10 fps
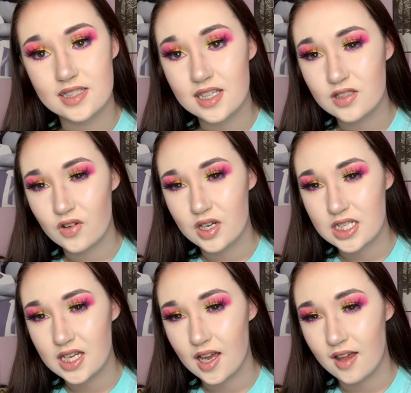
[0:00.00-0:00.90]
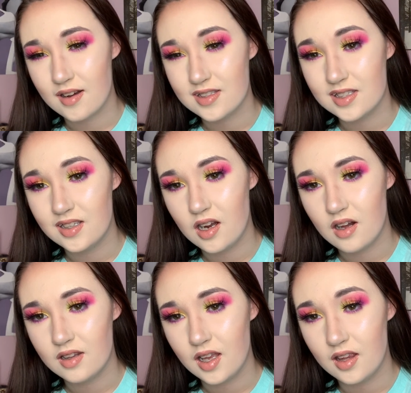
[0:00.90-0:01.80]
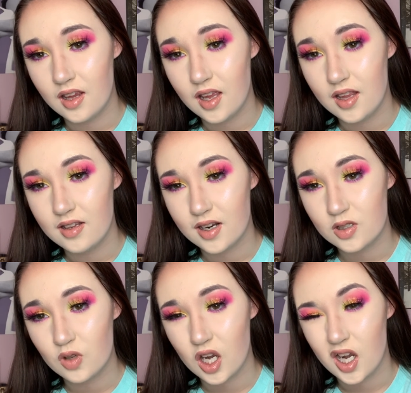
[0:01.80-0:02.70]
Thanks for watching, and I'll see y'all in the next one.